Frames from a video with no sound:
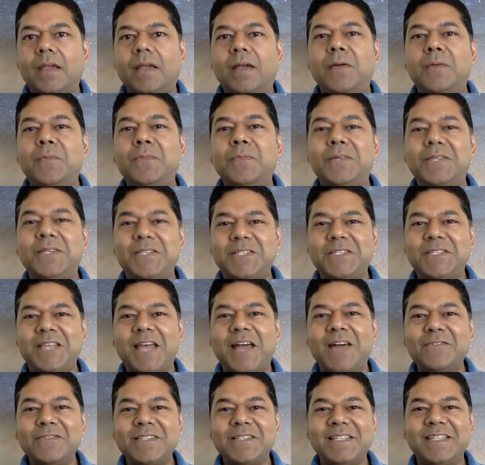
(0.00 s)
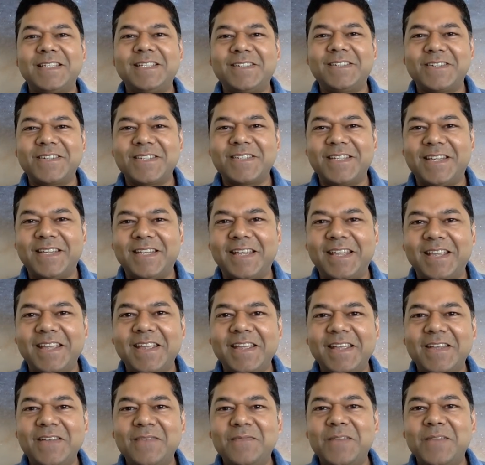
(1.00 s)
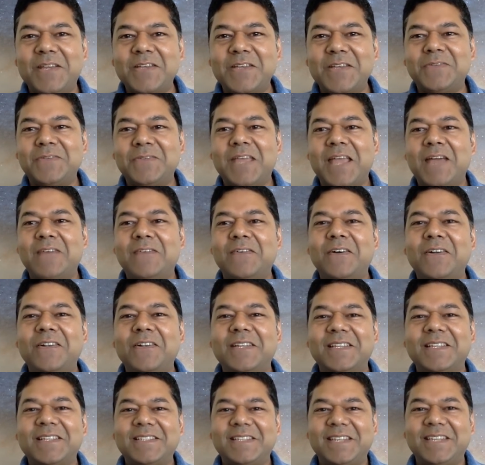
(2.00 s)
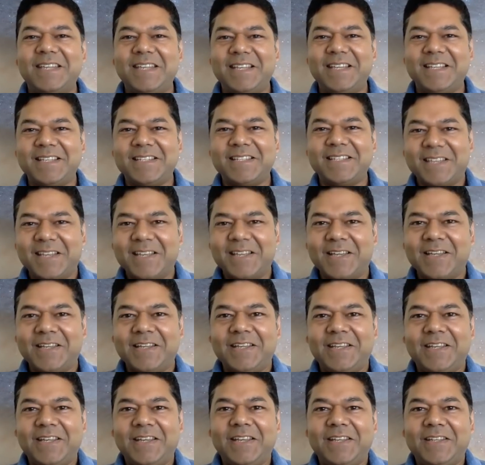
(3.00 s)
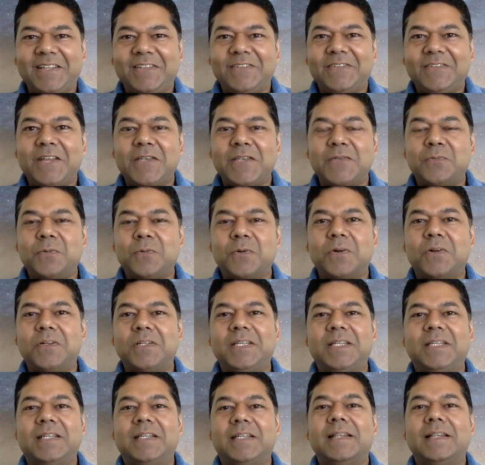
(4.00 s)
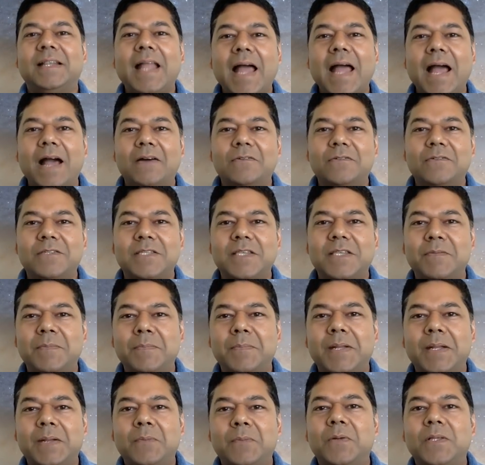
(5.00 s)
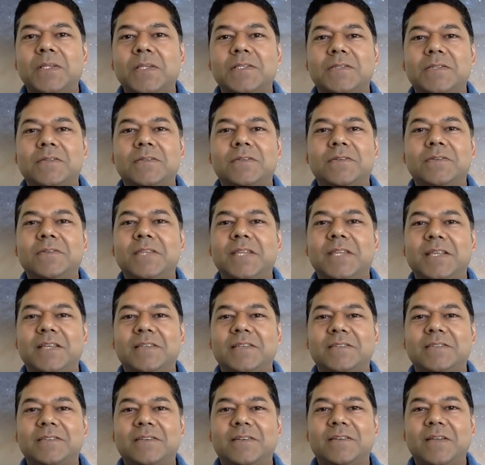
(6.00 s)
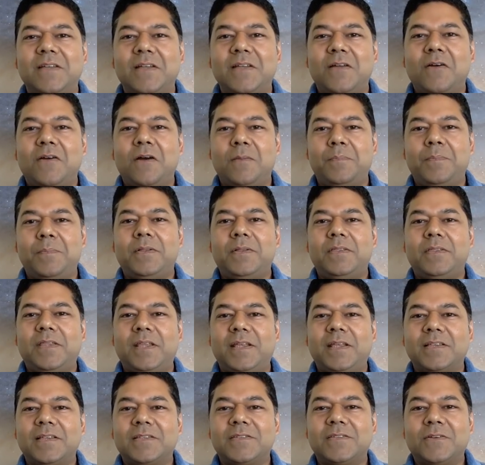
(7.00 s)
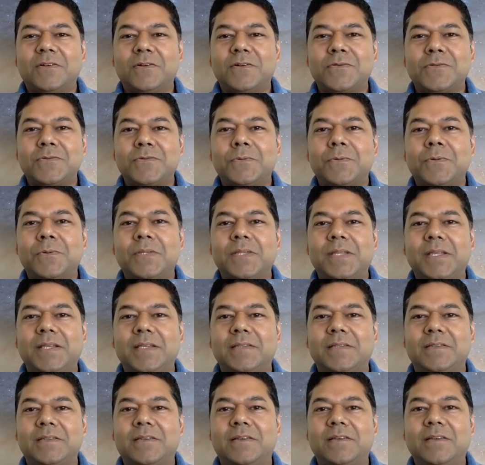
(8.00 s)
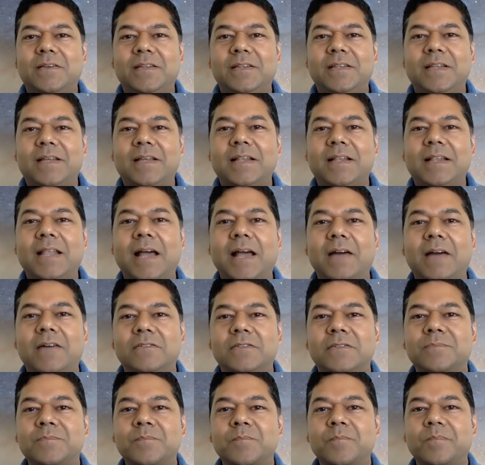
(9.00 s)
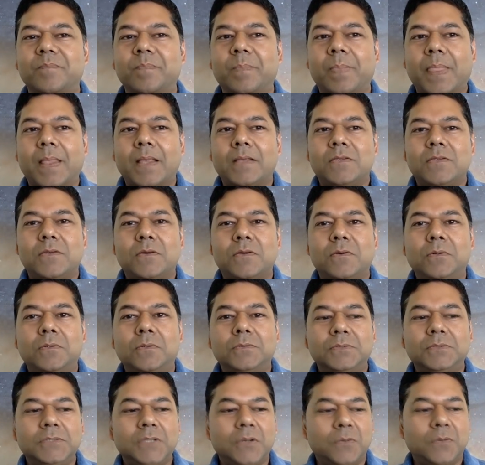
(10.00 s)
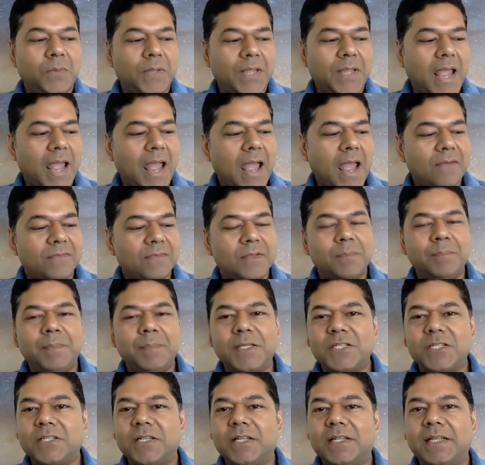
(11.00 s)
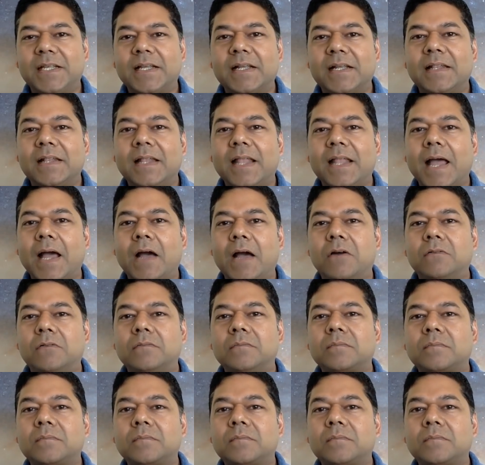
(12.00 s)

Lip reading: which sounds interesting because we have all those things in today's world in clouds. Everybody wants to do things or put things or store things in the clouds. So, we have the Magellanic Cloud,